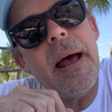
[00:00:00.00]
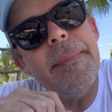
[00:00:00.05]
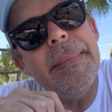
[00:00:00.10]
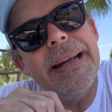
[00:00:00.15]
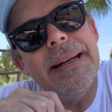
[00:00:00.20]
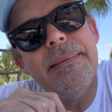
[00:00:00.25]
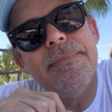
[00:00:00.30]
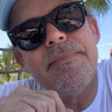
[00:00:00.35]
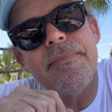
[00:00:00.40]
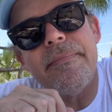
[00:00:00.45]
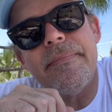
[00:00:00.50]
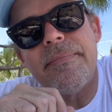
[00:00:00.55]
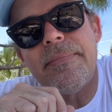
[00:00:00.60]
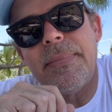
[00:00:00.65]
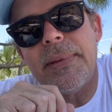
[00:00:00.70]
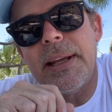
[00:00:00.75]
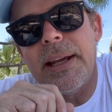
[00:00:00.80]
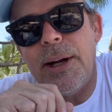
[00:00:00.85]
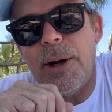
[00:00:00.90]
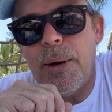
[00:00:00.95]
mean,
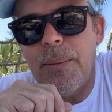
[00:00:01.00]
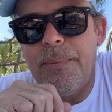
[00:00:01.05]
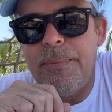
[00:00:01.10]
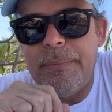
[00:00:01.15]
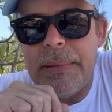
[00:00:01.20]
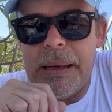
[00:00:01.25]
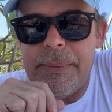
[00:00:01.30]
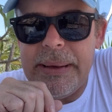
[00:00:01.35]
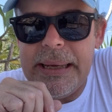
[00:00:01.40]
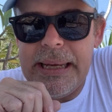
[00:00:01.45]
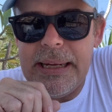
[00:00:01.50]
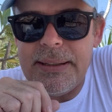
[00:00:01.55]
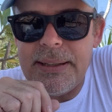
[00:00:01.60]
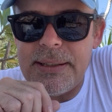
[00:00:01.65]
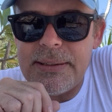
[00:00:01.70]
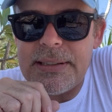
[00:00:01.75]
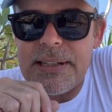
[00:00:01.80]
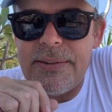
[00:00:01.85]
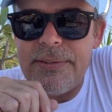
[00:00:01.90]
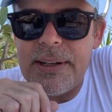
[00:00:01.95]
maybe he
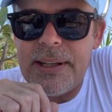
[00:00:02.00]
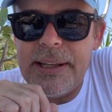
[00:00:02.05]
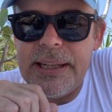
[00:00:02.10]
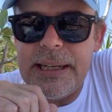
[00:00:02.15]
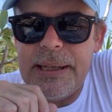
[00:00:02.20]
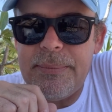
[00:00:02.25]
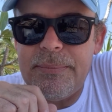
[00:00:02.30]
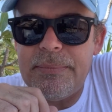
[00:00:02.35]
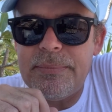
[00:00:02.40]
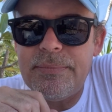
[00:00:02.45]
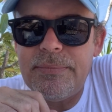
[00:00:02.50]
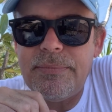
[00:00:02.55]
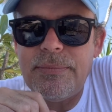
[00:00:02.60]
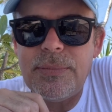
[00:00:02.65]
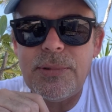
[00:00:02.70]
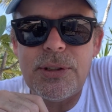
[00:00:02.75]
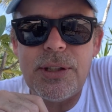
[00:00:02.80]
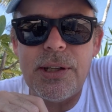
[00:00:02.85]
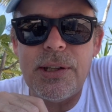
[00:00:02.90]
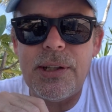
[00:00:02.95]
does have a claim
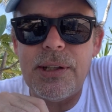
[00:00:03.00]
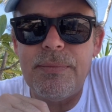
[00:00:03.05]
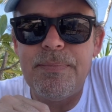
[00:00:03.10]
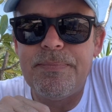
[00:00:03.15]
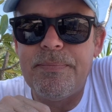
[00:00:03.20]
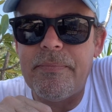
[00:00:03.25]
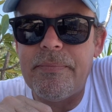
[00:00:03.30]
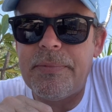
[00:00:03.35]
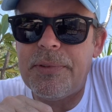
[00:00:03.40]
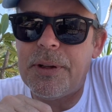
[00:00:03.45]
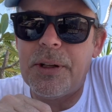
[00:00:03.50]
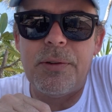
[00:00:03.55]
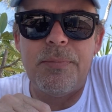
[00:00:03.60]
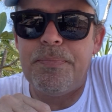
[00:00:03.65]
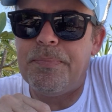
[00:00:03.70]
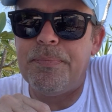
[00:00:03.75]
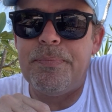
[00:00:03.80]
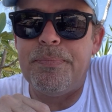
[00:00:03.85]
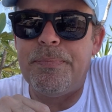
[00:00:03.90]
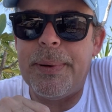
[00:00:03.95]
to the
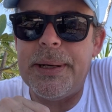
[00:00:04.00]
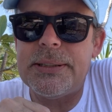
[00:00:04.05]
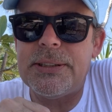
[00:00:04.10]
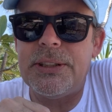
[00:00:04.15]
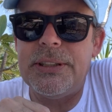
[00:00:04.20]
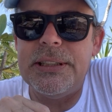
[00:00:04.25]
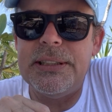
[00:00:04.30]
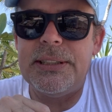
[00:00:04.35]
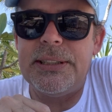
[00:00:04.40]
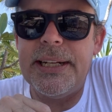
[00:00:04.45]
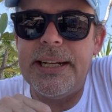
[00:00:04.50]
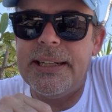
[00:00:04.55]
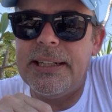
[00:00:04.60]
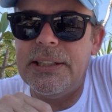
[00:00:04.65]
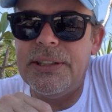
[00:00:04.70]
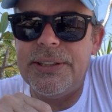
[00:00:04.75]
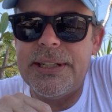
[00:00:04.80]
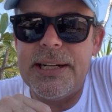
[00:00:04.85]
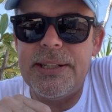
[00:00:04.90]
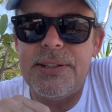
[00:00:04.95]
best cheesesteak in
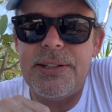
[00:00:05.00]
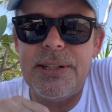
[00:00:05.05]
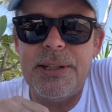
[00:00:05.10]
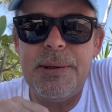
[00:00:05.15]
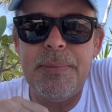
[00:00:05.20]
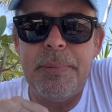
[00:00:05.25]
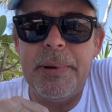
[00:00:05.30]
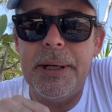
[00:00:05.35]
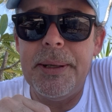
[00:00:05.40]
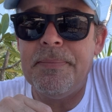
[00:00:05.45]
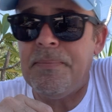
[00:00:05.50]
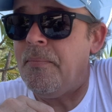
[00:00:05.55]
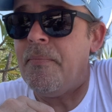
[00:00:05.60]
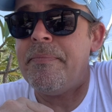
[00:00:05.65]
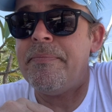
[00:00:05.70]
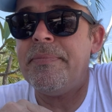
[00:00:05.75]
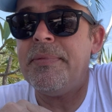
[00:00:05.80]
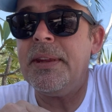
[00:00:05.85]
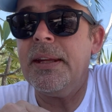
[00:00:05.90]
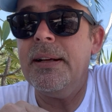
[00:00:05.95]
Jensen, but
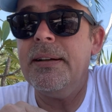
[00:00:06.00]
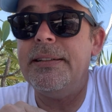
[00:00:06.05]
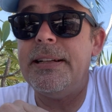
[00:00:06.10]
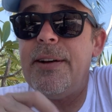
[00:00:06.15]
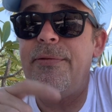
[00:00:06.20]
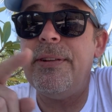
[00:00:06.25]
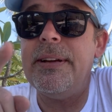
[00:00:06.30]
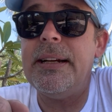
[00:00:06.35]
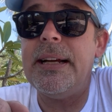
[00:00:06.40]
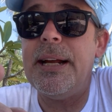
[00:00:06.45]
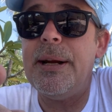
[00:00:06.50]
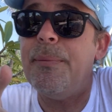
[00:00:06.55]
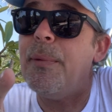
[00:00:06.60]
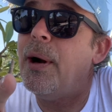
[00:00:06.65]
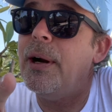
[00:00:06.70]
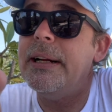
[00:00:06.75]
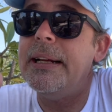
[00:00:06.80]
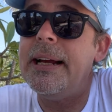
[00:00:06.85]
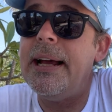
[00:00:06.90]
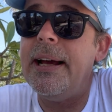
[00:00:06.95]
definitely not in
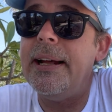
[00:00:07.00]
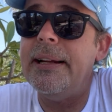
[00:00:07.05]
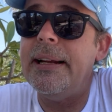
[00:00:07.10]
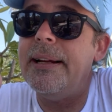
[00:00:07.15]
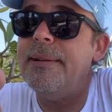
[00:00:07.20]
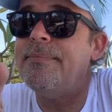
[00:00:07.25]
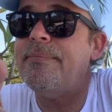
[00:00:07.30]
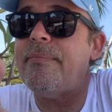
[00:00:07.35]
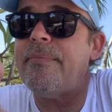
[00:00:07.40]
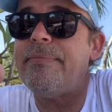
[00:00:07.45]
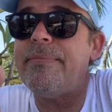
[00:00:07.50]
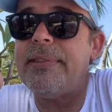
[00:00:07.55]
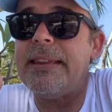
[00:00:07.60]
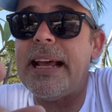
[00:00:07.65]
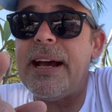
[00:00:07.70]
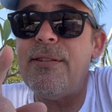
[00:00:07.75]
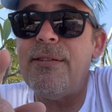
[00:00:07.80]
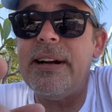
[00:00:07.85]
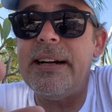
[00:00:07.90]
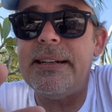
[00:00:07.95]
Martin County.
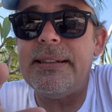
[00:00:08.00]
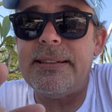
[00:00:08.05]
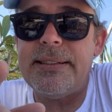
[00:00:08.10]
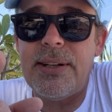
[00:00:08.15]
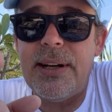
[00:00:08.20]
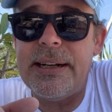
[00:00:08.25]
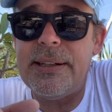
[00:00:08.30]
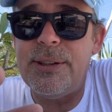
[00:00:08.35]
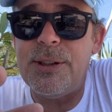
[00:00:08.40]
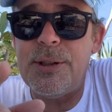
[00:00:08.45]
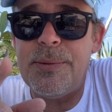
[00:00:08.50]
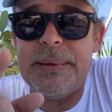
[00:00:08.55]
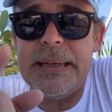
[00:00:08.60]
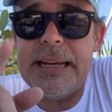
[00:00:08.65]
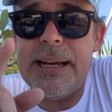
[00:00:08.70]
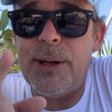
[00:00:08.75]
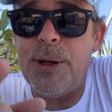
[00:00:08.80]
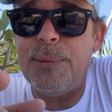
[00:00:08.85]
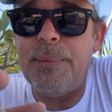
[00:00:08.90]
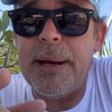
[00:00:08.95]
That title is being
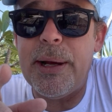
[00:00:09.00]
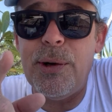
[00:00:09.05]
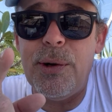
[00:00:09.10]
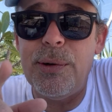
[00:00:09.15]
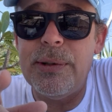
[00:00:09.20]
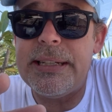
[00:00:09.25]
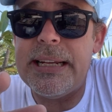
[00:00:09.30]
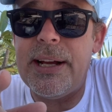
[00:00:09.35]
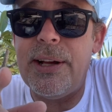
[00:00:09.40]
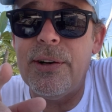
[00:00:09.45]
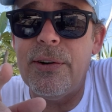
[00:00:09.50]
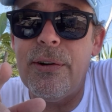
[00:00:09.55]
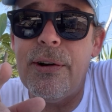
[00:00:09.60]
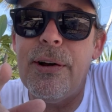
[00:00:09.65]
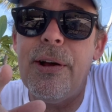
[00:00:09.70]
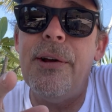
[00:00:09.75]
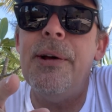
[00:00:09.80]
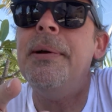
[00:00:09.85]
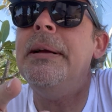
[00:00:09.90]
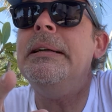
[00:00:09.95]
held by Old Town
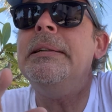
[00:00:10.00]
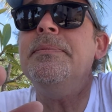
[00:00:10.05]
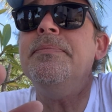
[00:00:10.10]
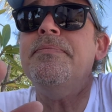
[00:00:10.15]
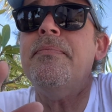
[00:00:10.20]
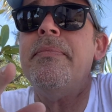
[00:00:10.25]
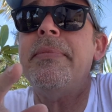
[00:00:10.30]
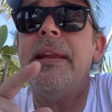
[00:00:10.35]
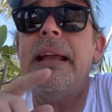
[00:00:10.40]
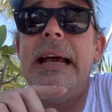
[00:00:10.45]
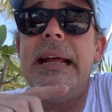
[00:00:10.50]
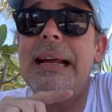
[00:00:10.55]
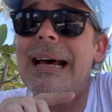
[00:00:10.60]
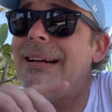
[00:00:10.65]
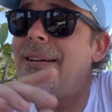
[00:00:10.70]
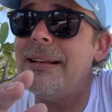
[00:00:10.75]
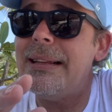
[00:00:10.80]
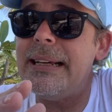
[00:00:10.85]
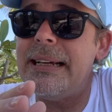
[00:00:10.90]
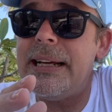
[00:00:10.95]
Grill, and I
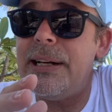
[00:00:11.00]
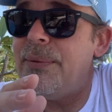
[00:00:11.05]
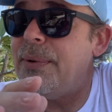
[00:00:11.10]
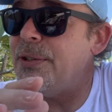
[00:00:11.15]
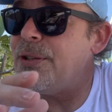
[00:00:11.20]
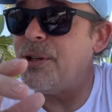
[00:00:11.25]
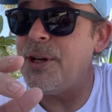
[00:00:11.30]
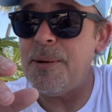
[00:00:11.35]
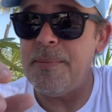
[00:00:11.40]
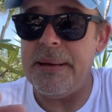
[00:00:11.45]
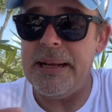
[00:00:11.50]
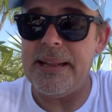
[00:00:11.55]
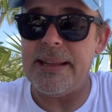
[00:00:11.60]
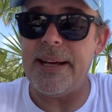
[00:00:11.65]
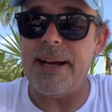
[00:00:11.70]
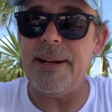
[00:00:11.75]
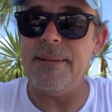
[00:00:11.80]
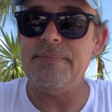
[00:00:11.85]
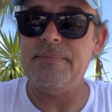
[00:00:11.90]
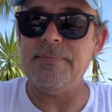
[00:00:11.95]
don't think anyone's going to beat
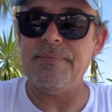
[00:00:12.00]
that.